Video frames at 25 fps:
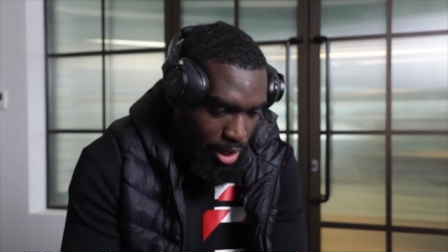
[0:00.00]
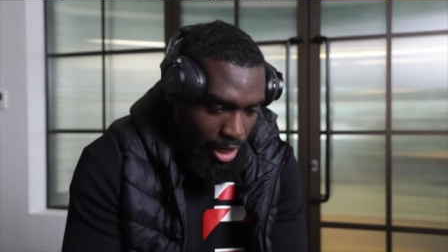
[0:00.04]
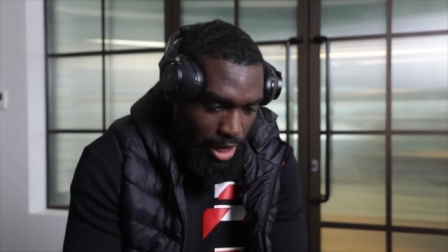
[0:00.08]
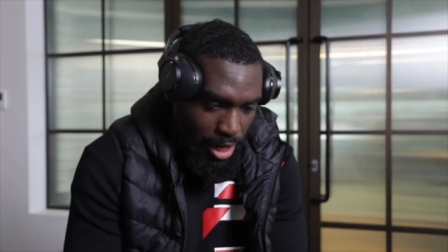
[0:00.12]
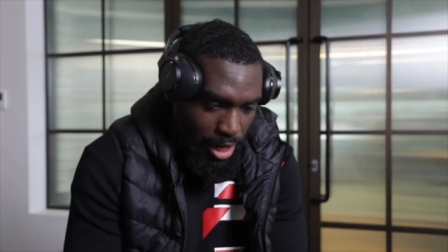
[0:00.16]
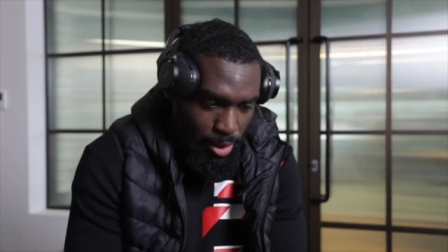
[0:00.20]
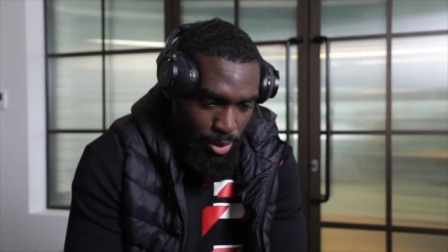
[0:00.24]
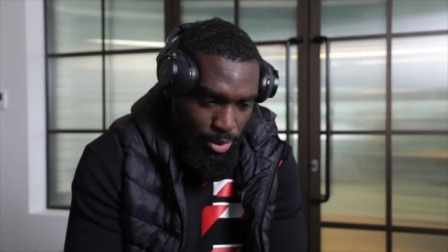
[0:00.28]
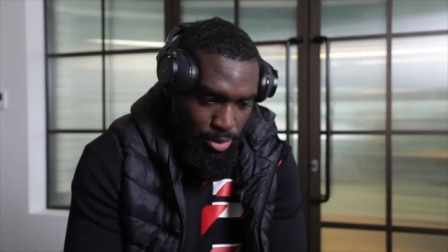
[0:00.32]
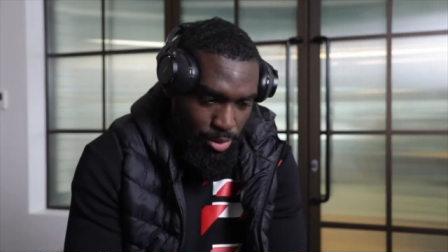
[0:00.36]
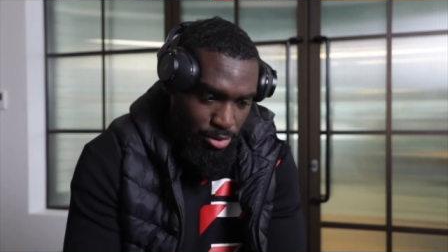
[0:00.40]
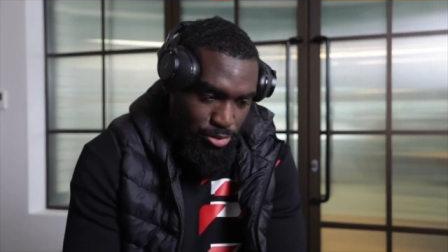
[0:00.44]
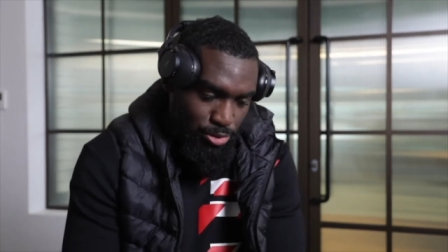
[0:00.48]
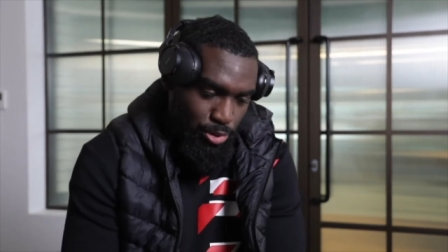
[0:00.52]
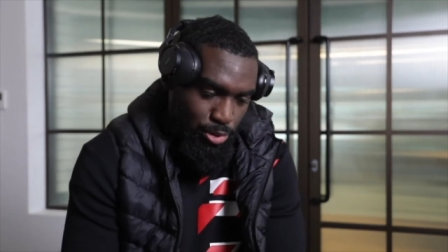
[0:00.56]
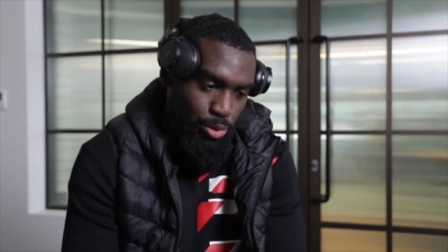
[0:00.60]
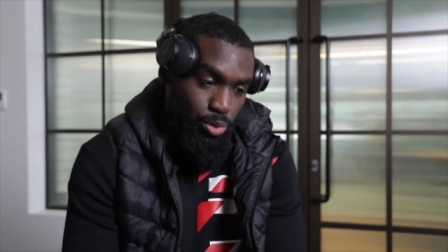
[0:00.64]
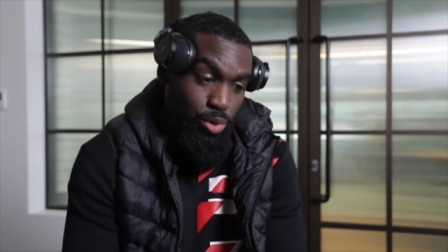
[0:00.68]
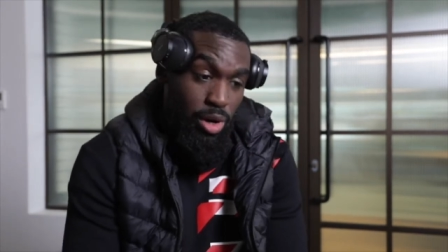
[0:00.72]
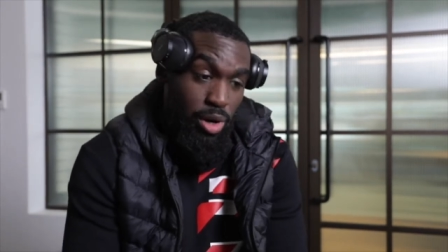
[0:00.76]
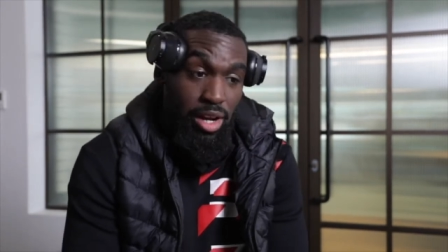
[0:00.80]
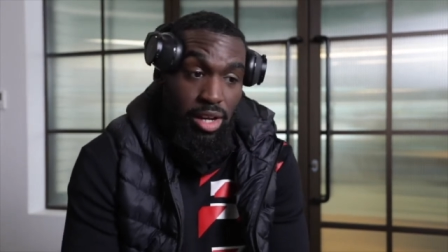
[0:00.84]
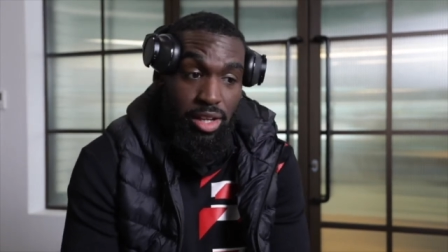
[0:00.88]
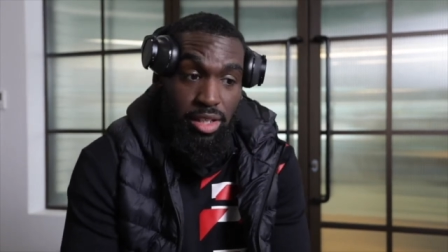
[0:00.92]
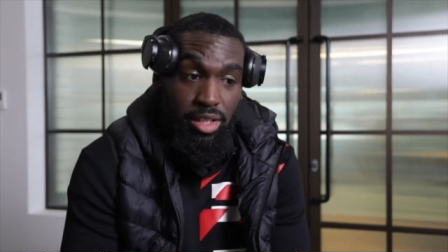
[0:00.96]
out for
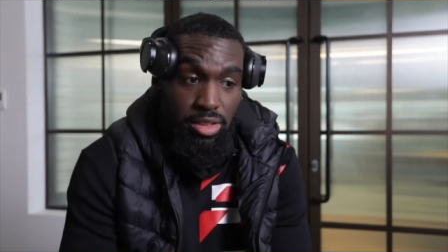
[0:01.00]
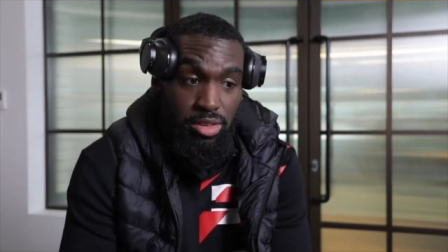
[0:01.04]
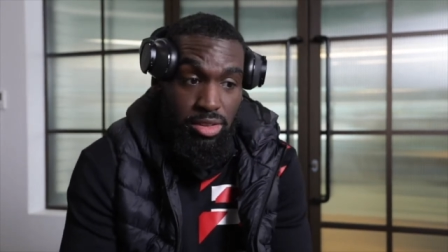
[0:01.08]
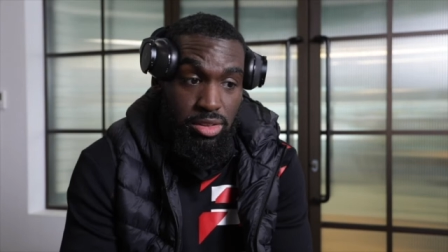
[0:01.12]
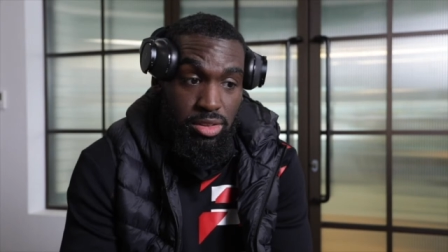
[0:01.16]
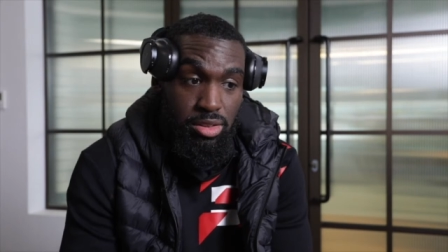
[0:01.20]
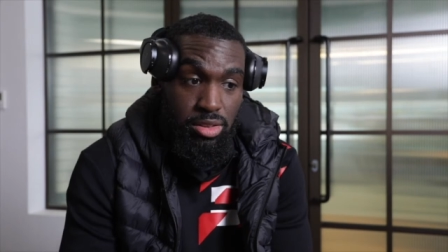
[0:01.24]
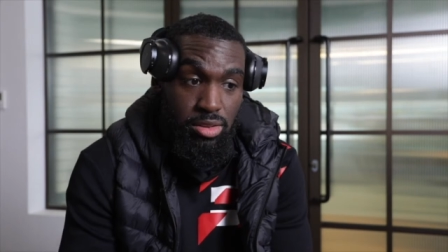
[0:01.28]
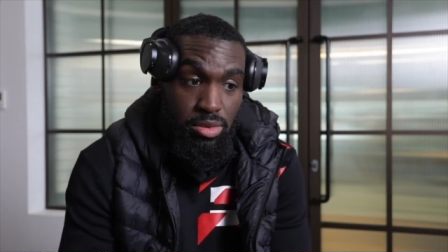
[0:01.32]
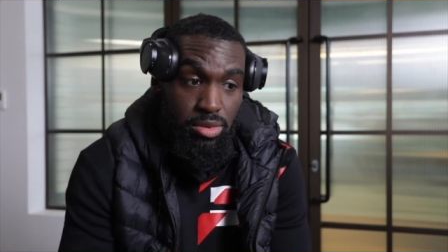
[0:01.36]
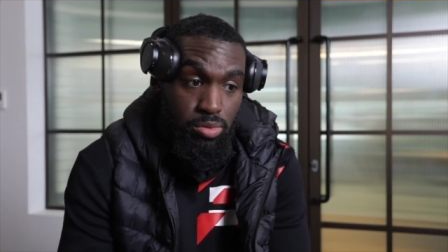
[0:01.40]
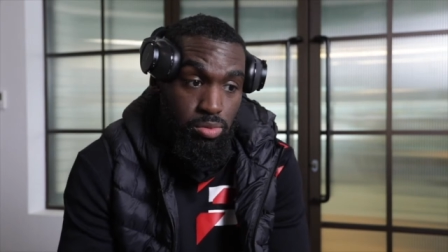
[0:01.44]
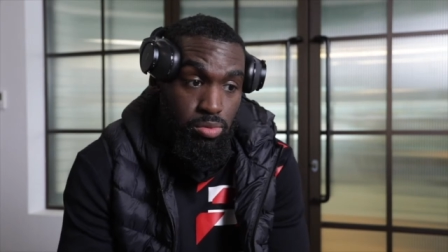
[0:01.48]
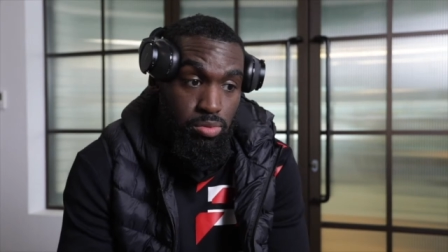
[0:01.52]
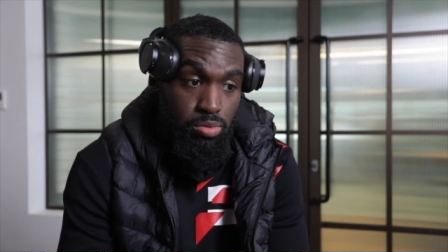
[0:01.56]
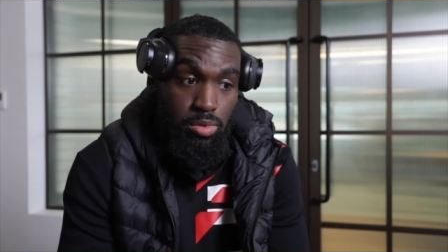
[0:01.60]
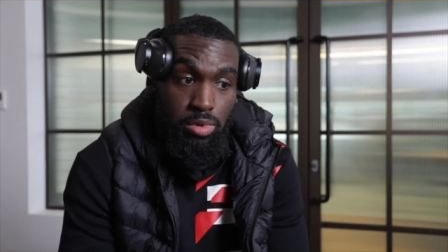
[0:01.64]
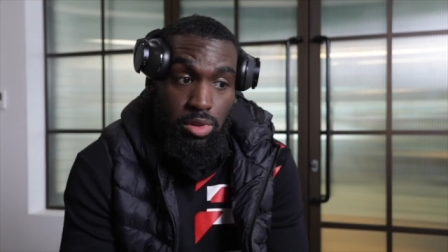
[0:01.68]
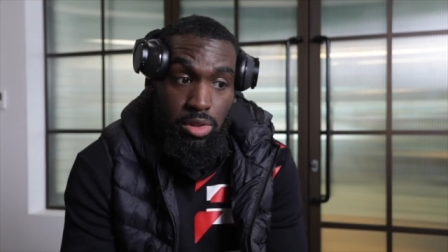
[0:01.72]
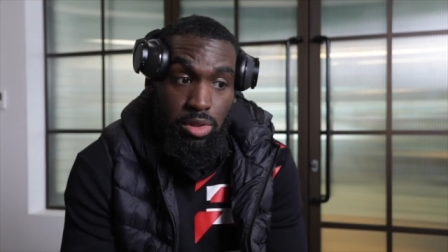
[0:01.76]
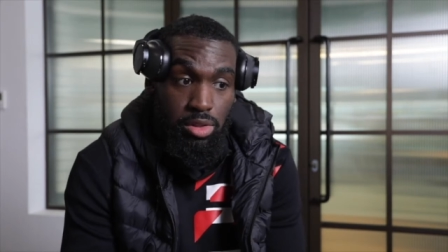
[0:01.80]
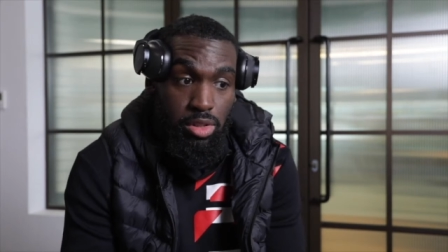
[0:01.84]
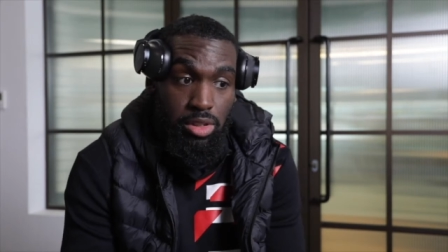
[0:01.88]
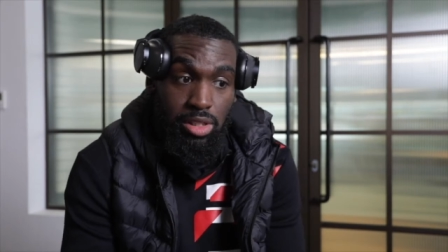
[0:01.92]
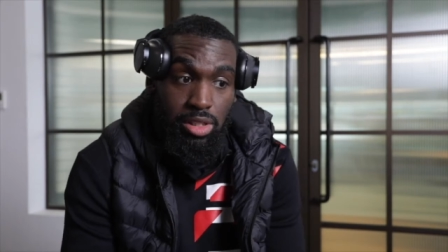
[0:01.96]
writers.
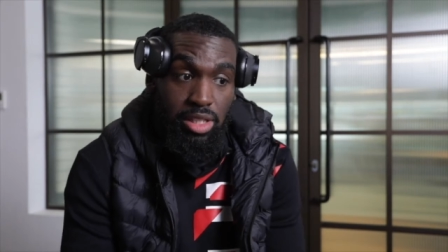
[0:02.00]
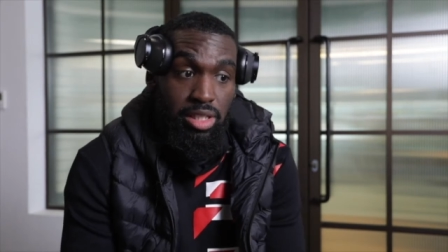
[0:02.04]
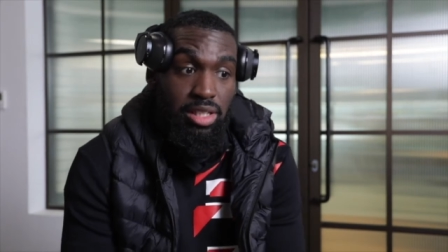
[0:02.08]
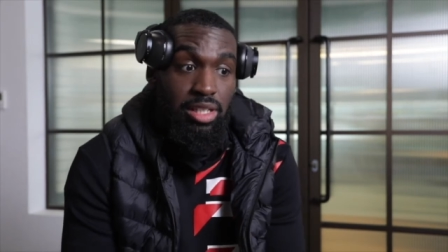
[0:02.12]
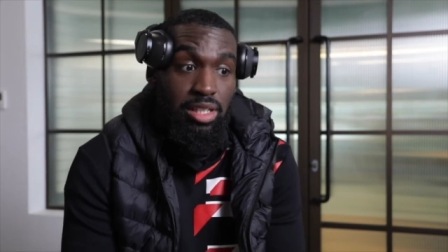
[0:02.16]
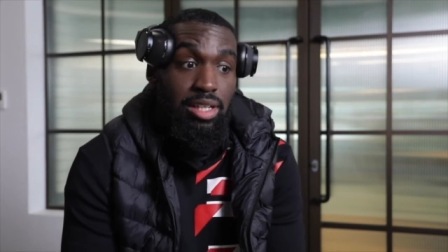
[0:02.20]
You didn't